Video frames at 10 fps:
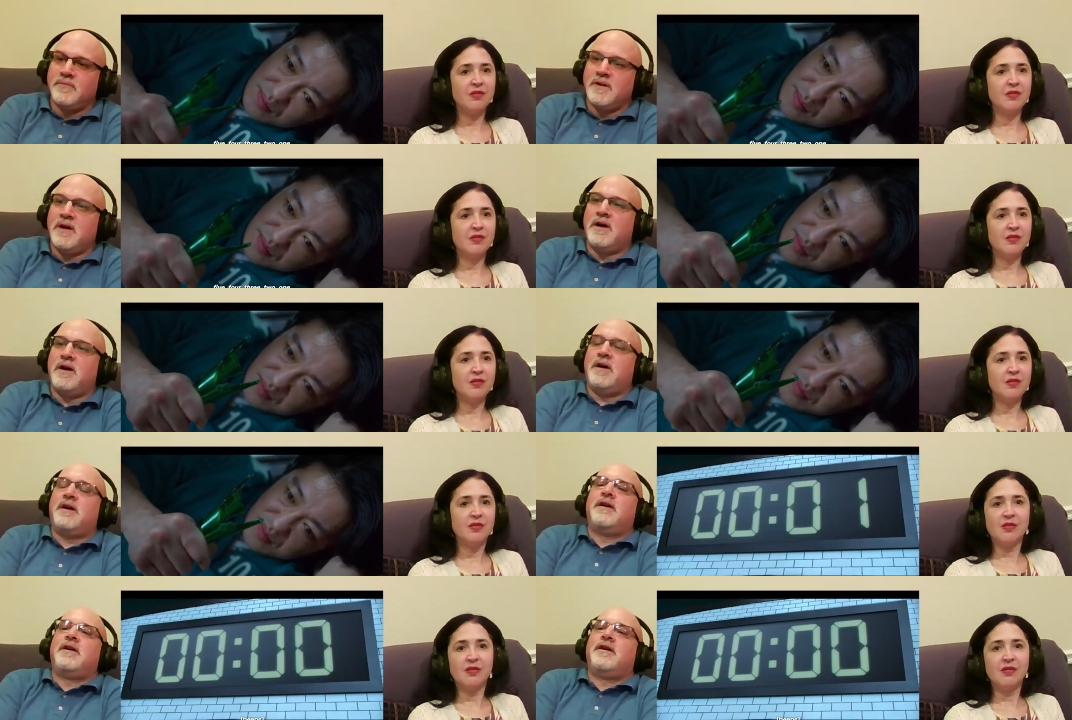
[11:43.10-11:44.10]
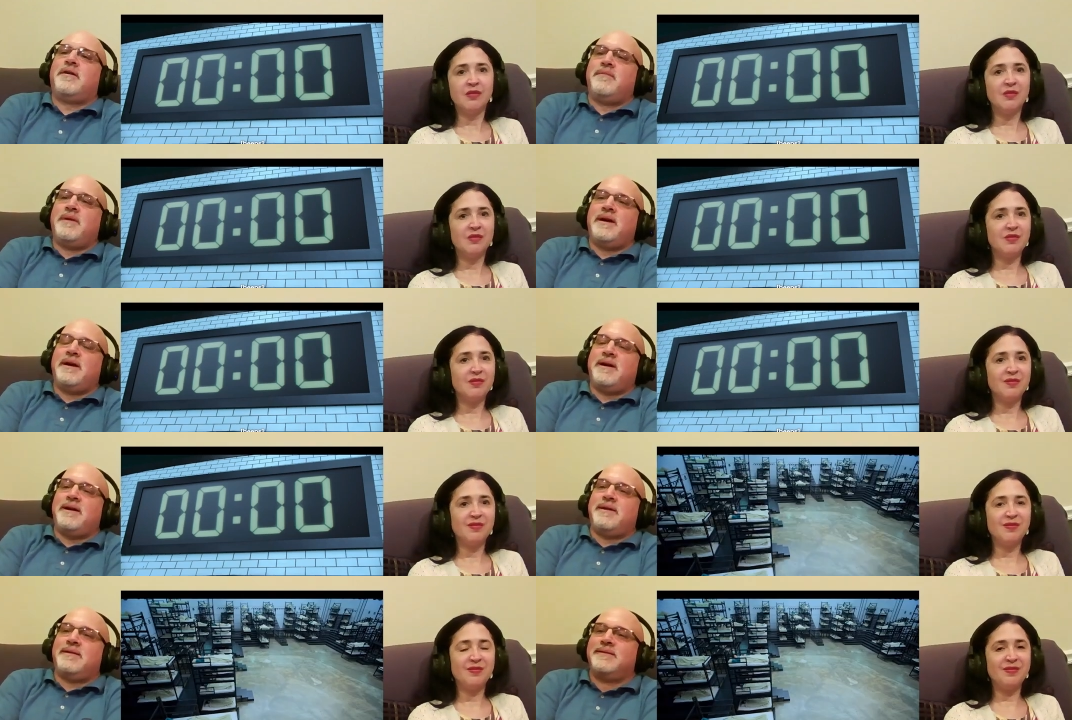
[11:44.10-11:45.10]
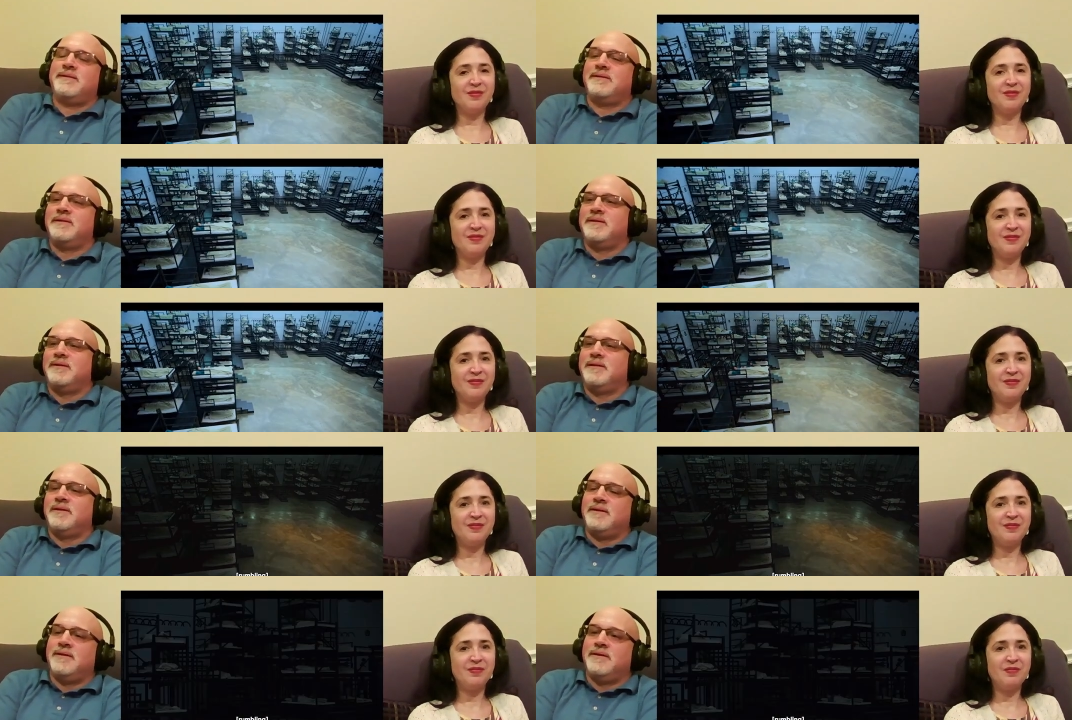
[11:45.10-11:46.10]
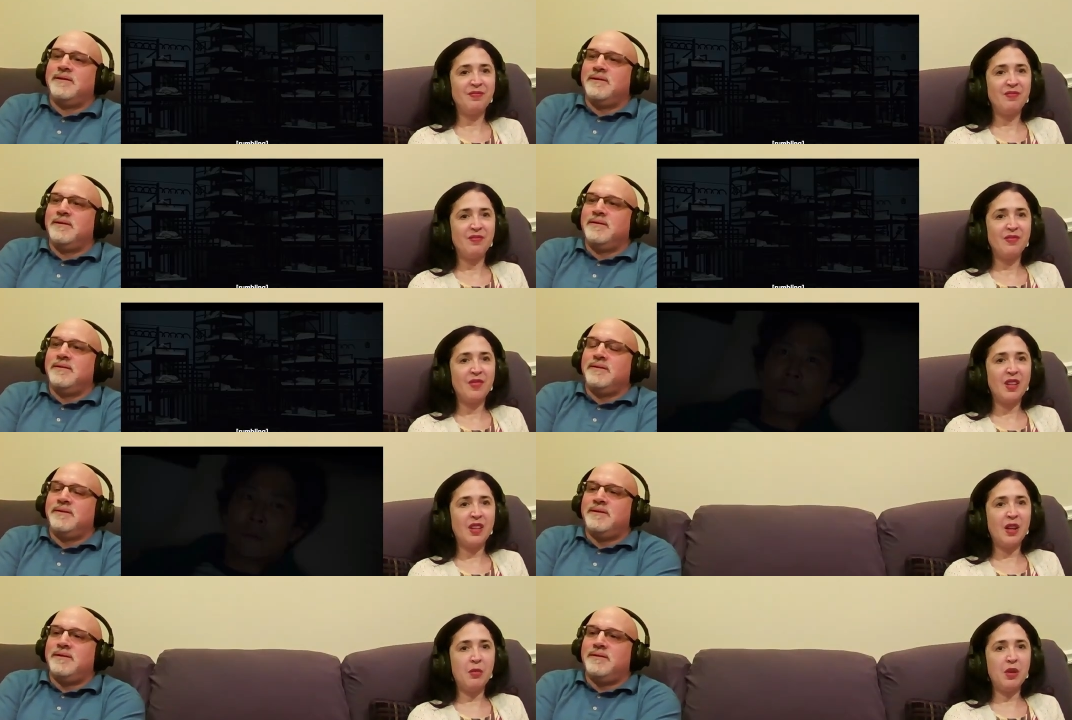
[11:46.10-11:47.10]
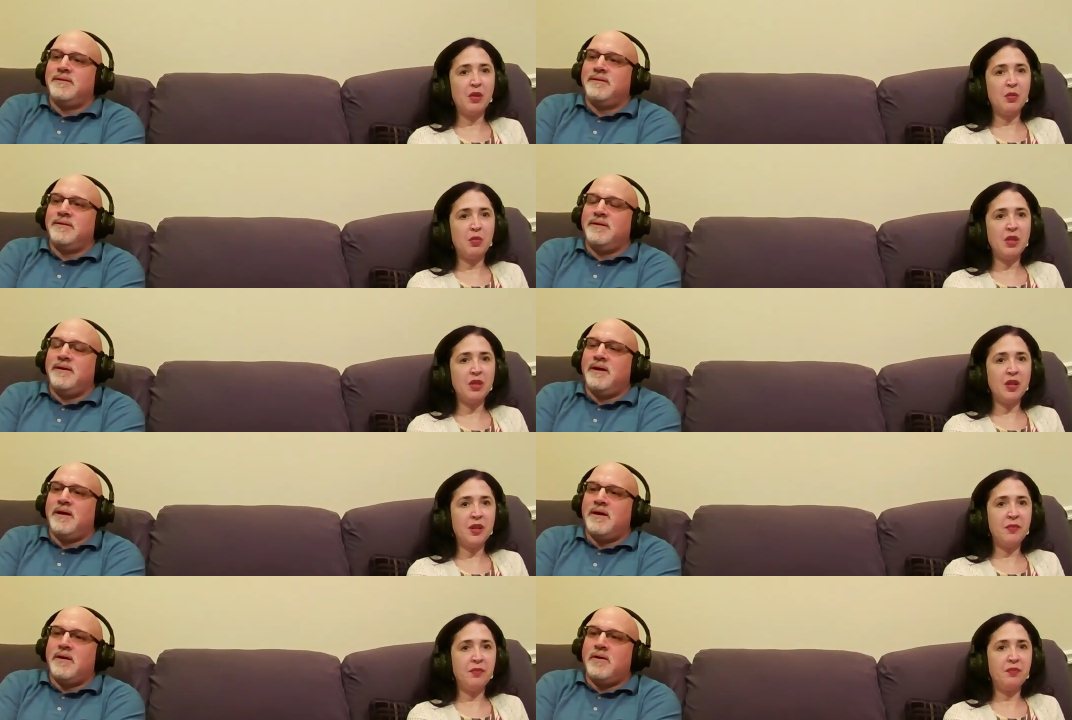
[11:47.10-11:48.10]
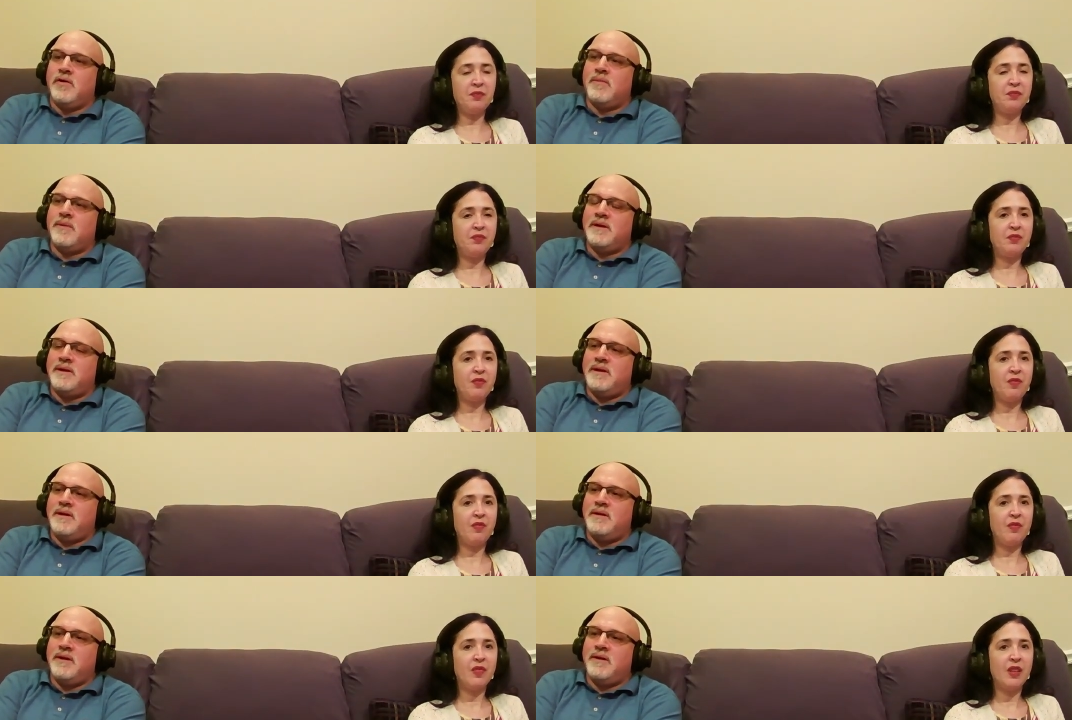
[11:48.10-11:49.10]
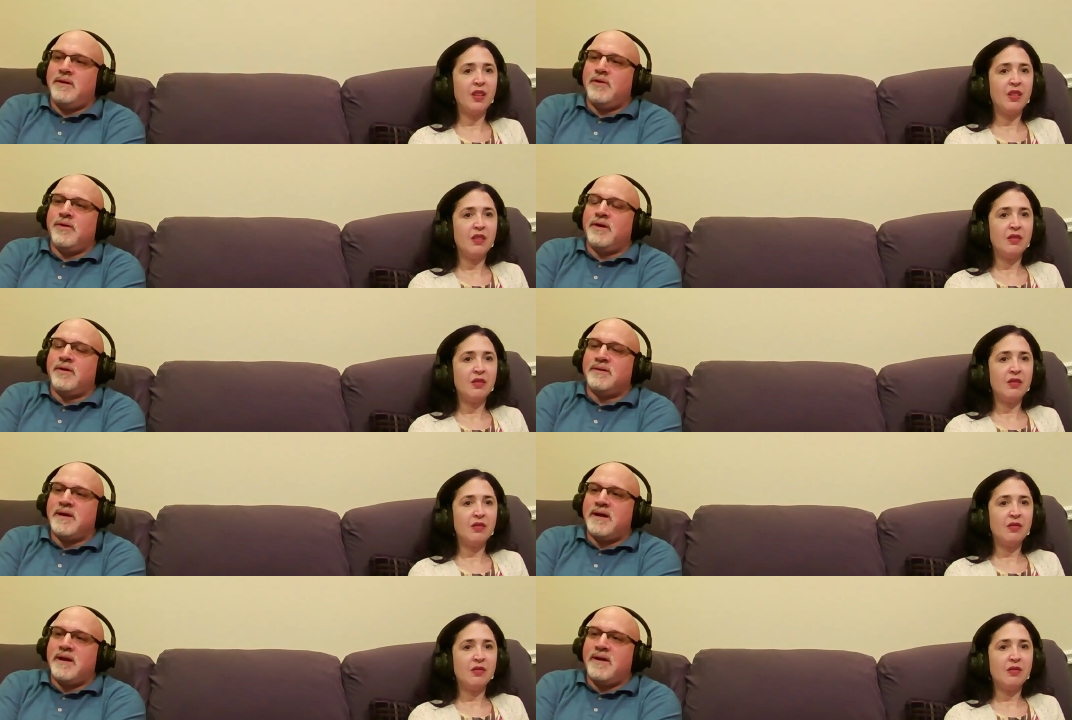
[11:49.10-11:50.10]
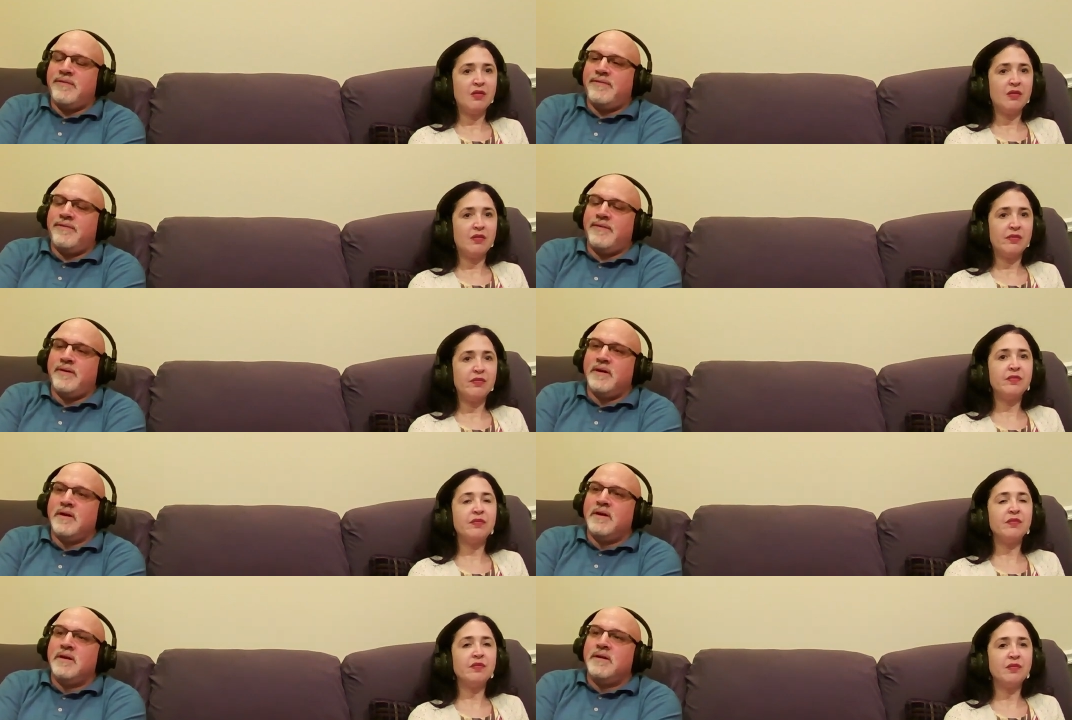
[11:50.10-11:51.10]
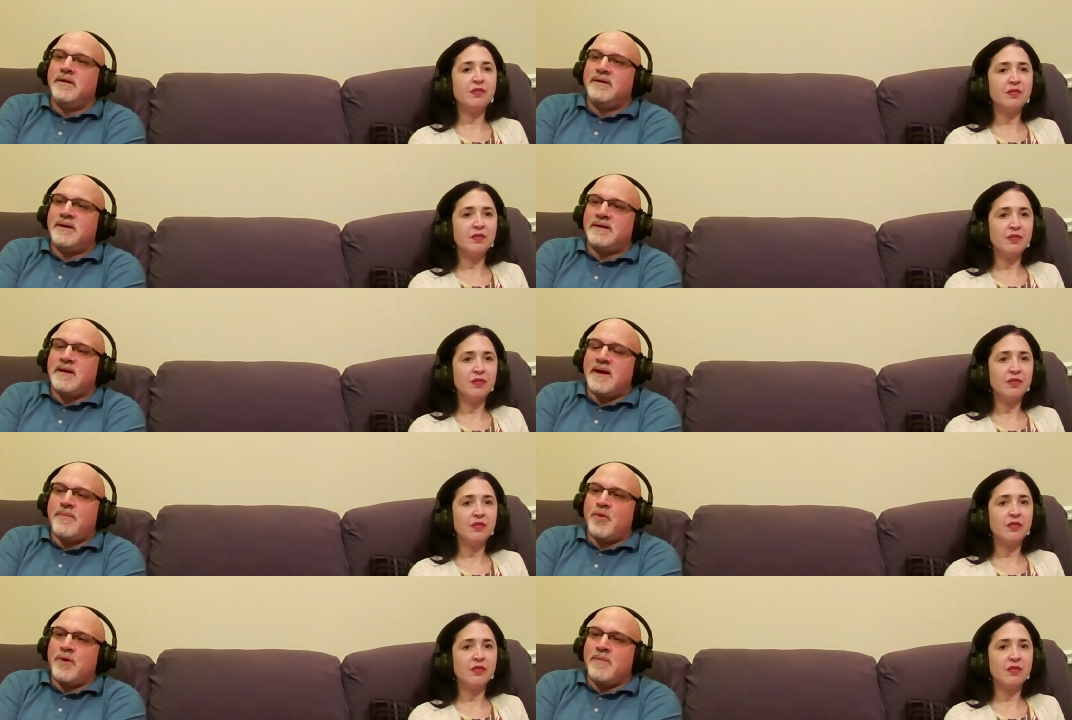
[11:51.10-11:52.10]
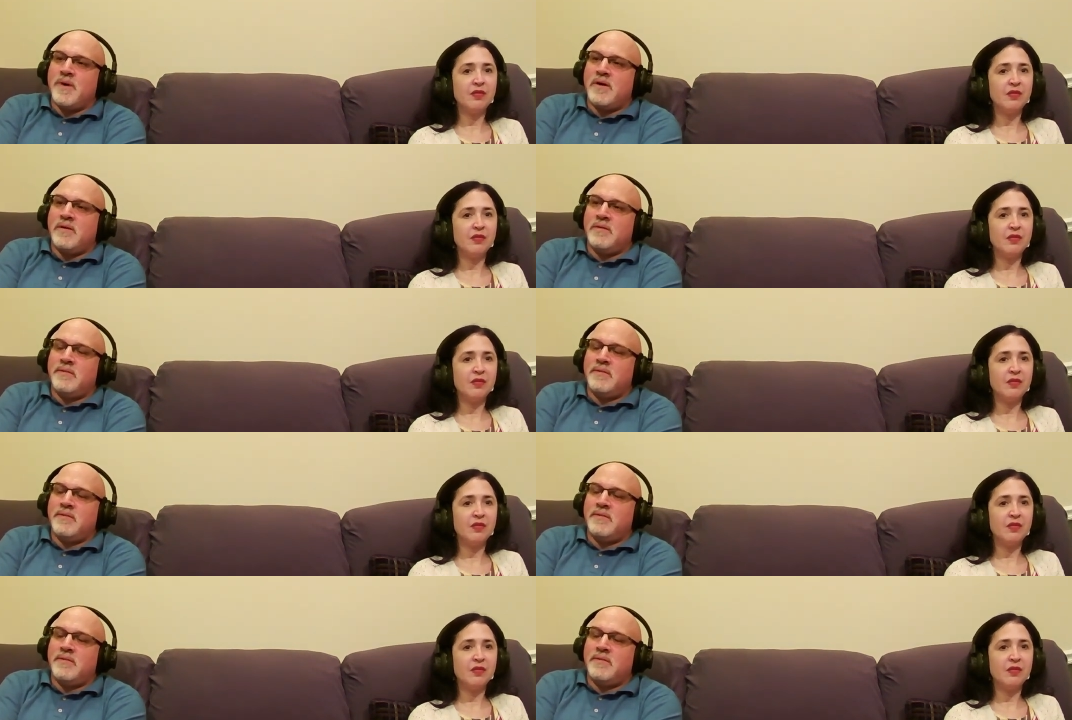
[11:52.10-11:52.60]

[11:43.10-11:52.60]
Speaker 1: Oh, man.
Speaker 2: He kept a good piece
Speaker 1: there. Yeah. Oh, but the other girl's got a knife. Mm-hmm. This guy's got a broken bottle.